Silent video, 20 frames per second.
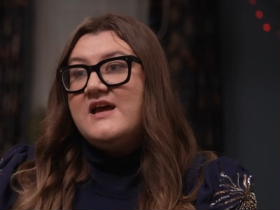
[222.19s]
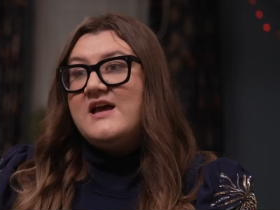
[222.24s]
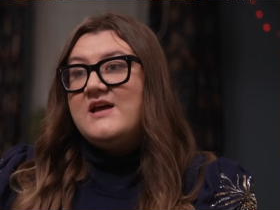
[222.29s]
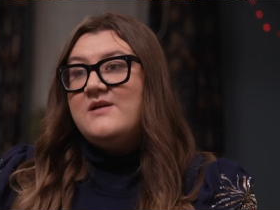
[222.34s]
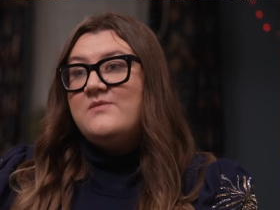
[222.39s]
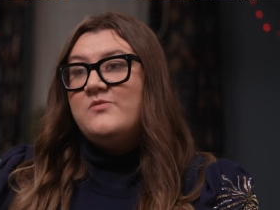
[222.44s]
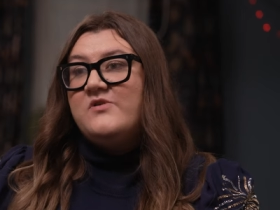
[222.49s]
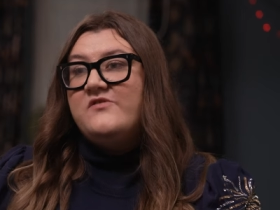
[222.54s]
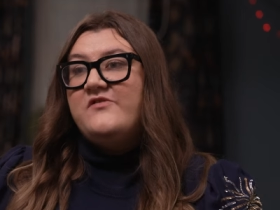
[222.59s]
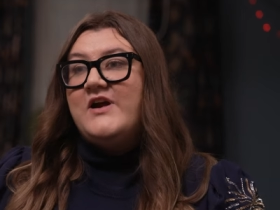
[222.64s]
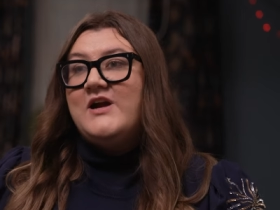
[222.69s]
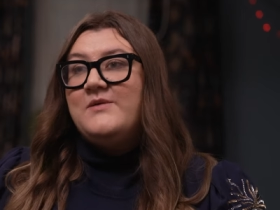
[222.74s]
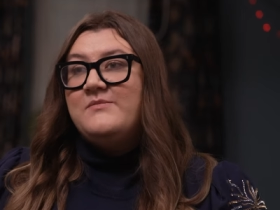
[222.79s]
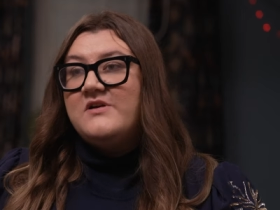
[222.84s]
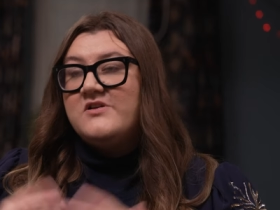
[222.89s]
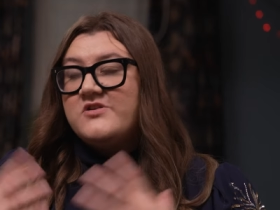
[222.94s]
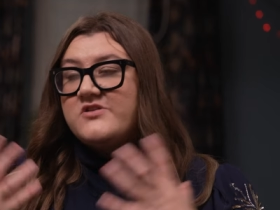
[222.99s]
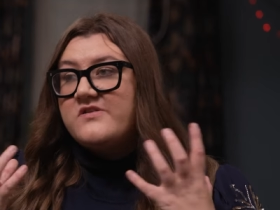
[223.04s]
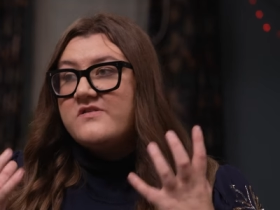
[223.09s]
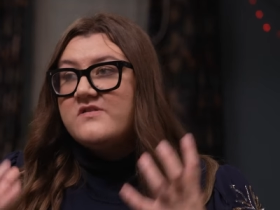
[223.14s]
Um, we're very
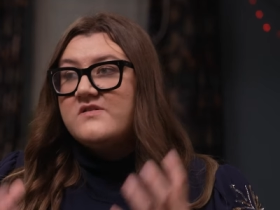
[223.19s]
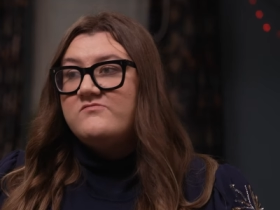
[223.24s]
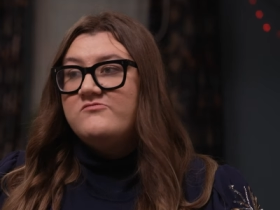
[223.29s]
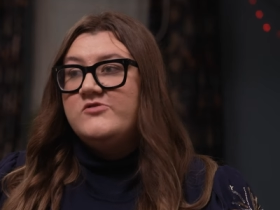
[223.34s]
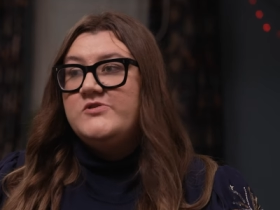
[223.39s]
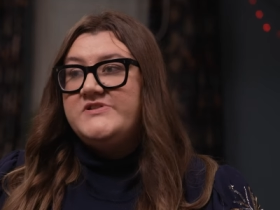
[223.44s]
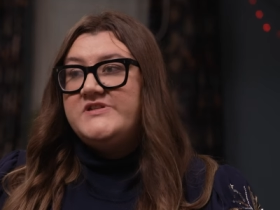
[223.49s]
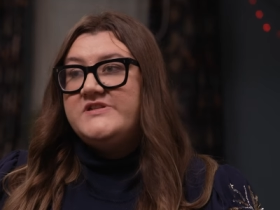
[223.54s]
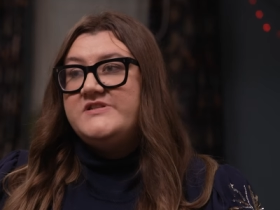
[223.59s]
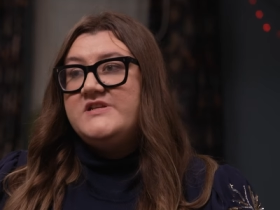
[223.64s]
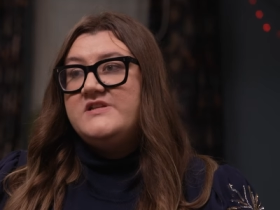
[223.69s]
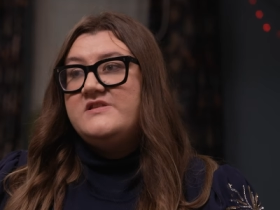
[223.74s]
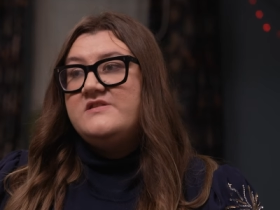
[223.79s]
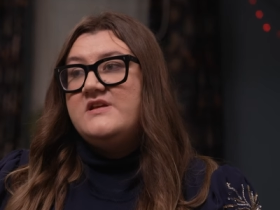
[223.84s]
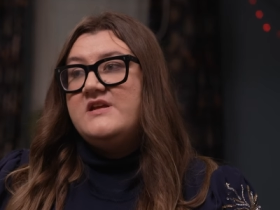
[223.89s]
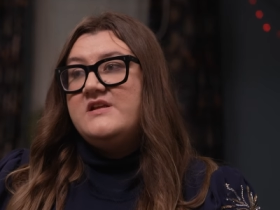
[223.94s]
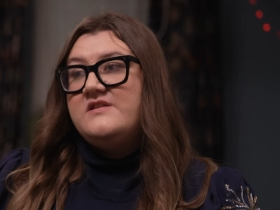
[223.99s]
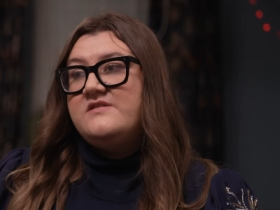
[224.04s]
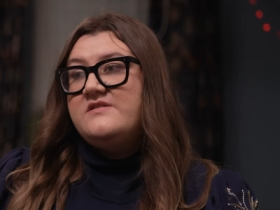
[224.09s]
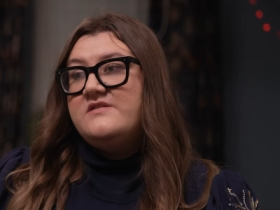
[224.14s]
much rooted in
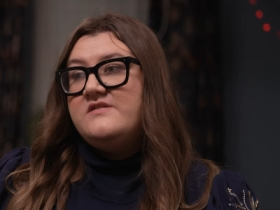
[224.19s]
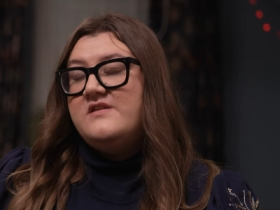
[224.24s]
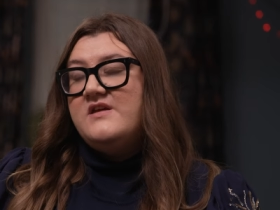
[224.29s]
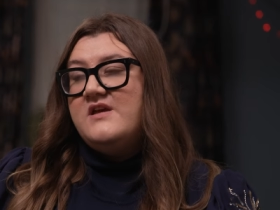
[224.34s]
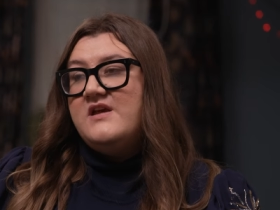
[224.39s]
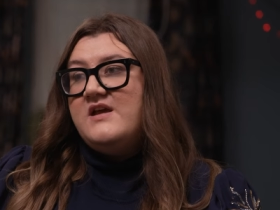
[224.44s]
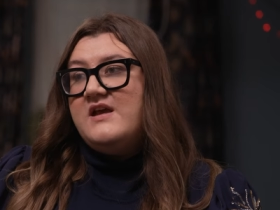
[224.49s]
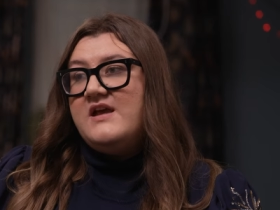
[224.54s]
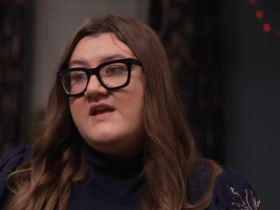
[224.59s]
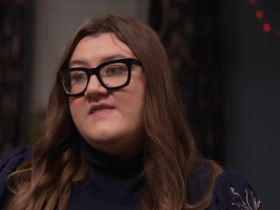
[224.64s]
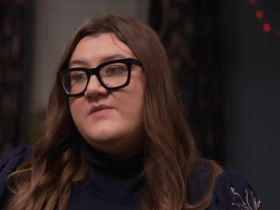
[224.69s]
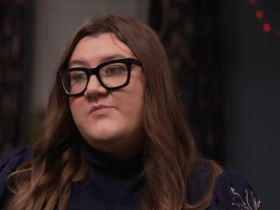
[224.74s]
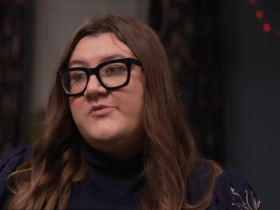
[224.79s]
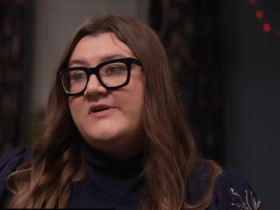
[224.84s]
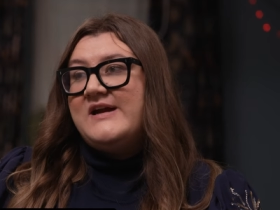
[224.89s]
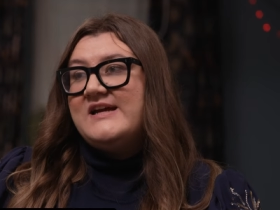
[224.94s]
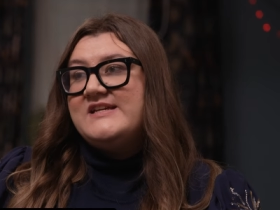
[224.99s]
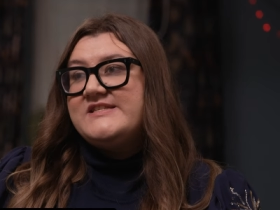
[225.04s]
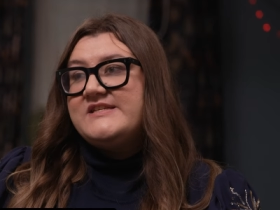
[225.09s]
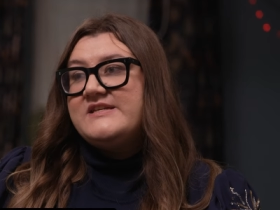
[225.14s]
in, in the
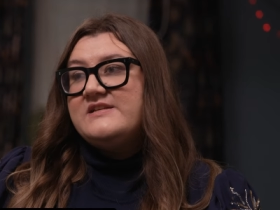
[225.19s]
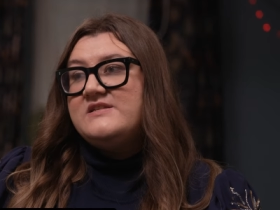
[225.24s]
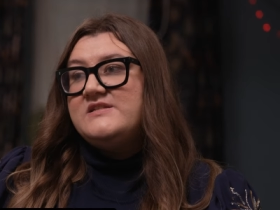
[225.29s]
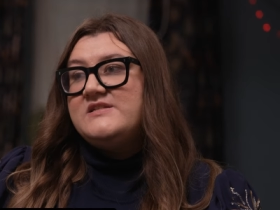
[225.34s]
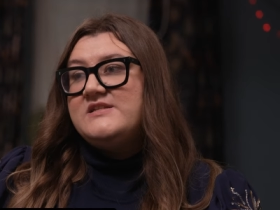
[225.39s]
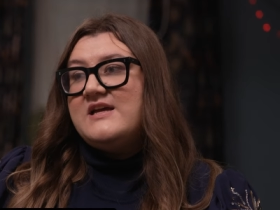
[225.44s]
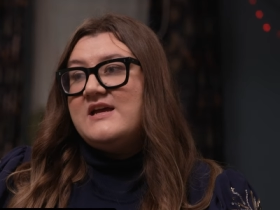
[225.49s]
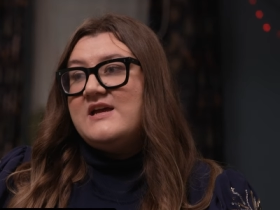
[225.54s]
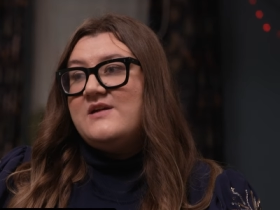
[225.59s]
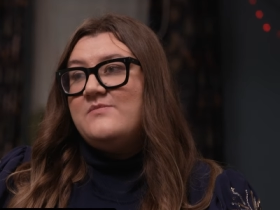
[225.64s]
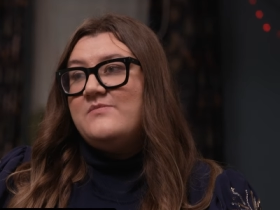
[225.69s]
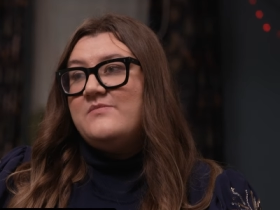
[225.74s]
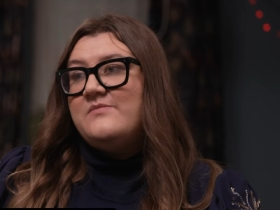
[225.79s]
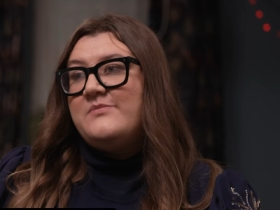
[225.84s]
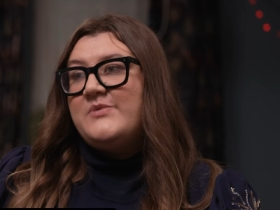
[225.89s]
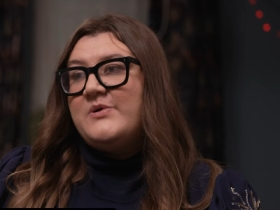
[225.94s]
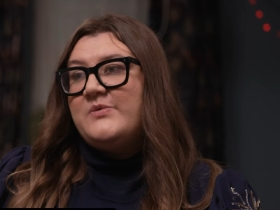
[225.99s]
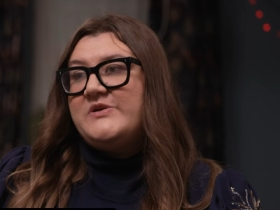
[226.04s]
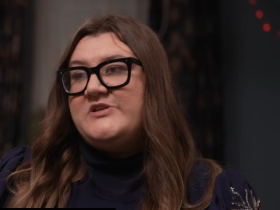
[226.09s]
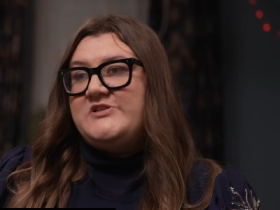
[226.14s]
present, um,
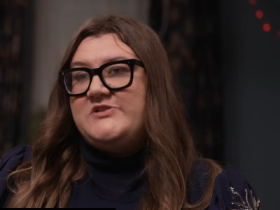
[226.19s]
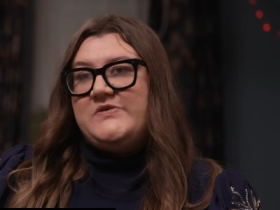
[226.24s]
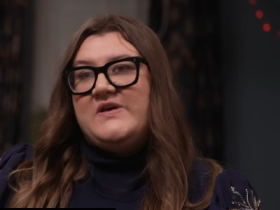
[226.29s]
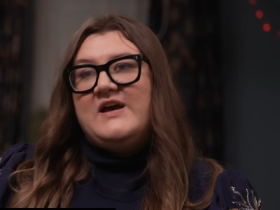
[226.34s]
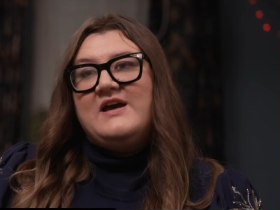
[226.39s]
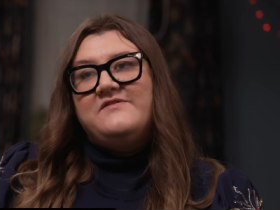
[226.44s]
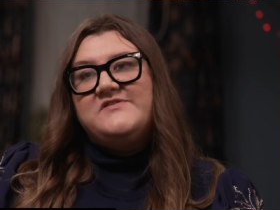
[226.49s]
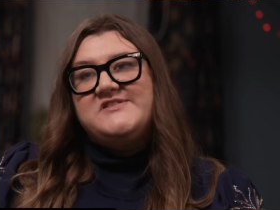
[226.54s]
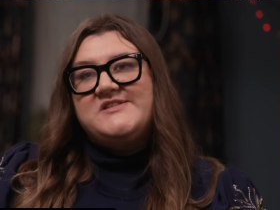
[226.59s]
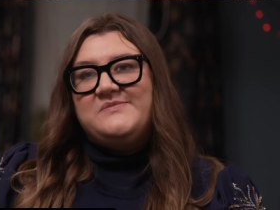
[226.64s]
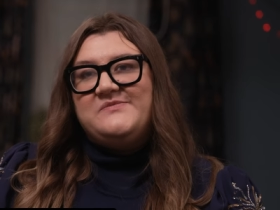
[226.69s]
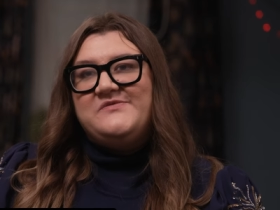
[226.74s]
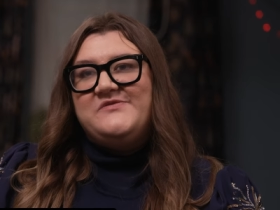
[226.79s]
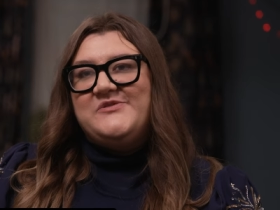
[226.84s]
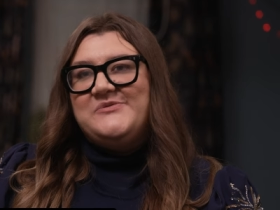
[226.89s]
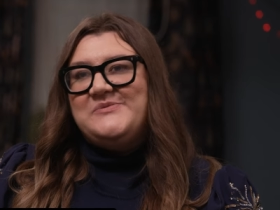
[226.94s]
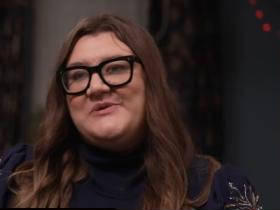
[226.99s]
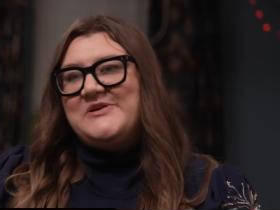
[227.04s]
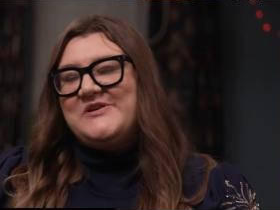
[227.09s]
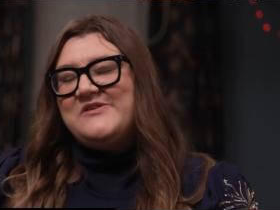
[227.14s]
but we do have some
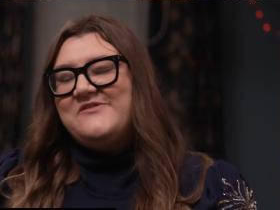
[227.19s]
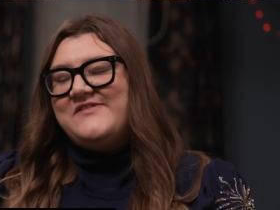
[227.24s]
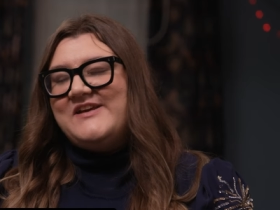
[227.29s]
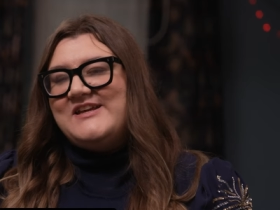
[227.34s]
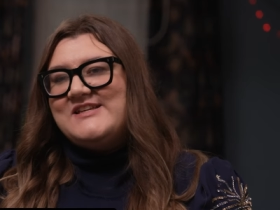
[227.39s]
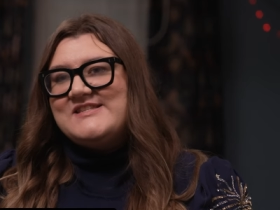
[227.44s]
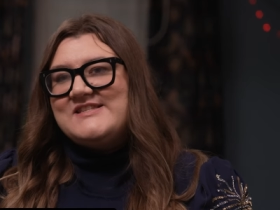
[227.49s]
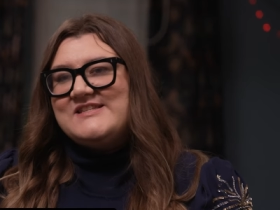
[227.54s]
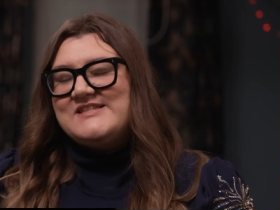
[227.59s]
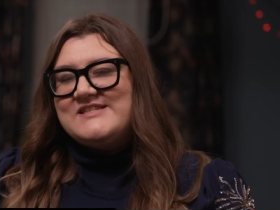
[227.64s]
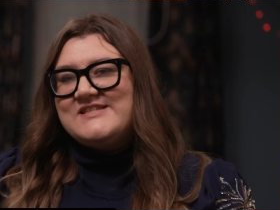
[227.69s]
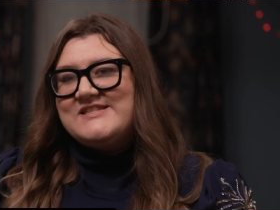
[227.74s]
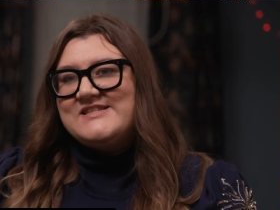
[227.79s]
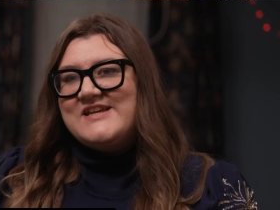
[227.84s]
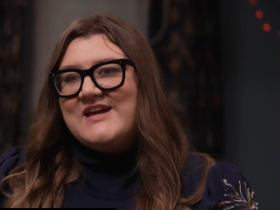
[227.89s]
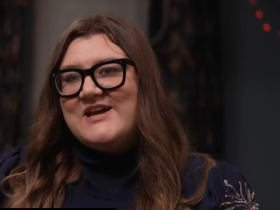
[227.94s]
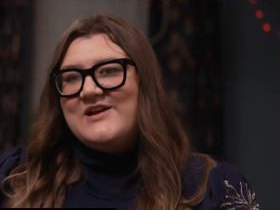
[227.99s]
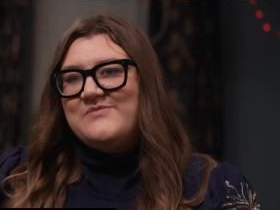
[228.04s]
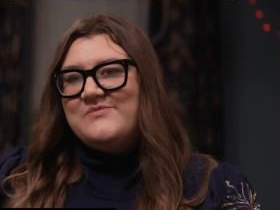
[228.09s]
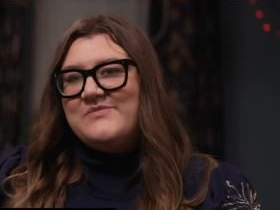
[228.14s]
familiar faces
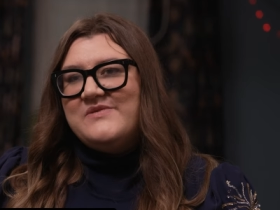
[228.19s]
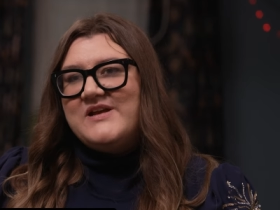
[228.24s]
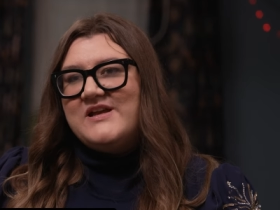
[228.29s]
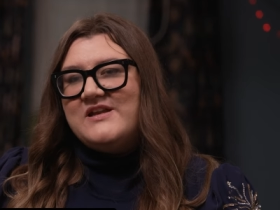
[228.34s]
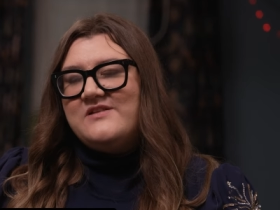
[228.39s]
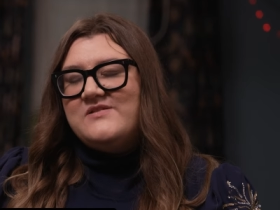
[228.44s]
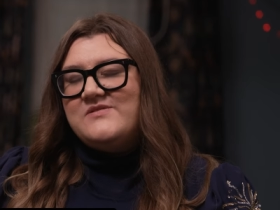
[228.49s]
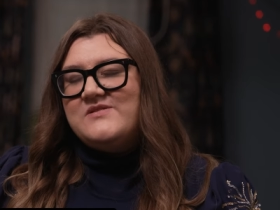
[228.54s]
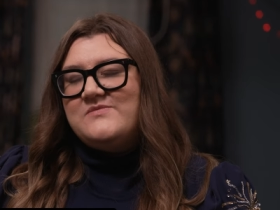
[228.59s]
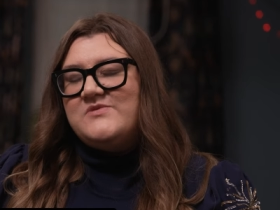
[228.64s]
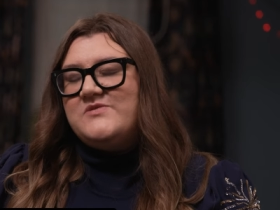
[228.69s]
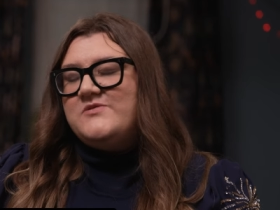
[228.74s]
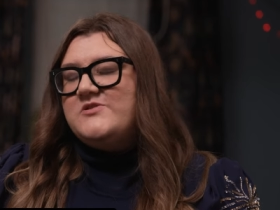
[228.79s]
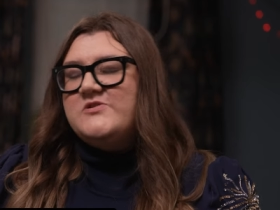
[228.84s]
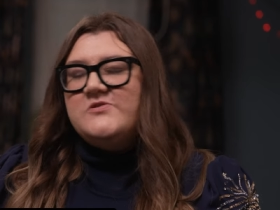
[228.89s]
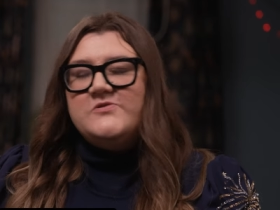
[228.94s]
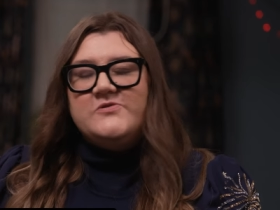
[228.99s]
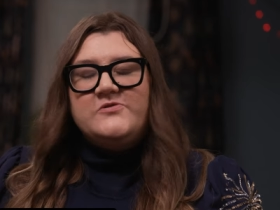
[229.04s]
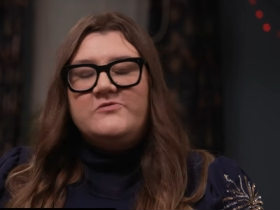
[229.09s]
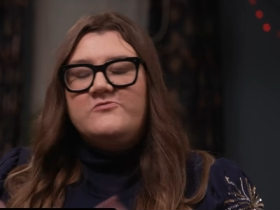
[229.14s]
um, in
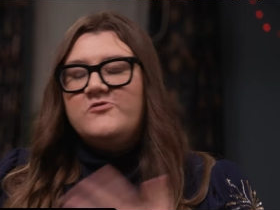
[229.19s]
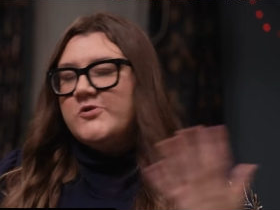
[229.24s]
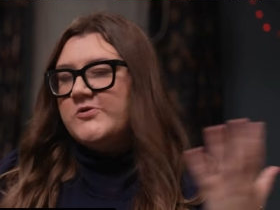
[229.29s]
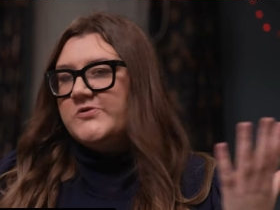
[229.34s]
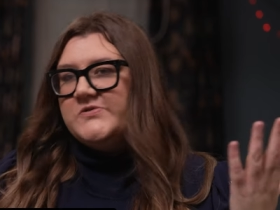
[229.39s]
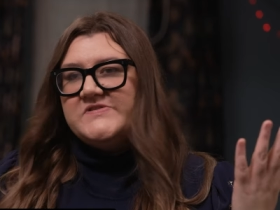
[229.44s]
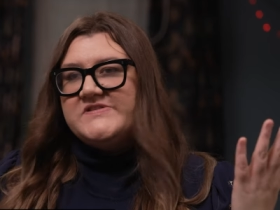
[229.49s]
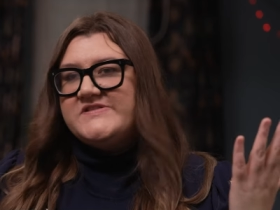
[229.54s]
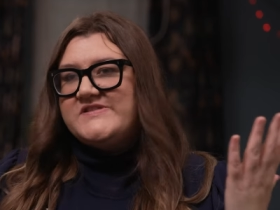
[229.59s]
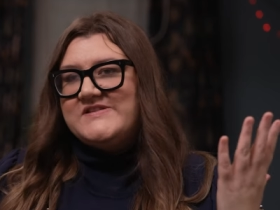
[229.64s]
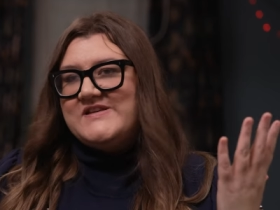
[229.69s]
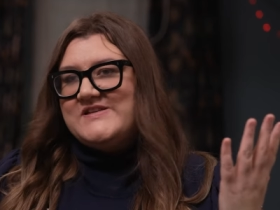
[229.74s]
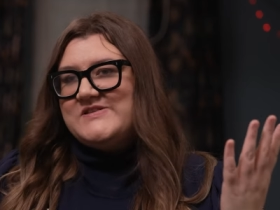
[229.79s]
new roles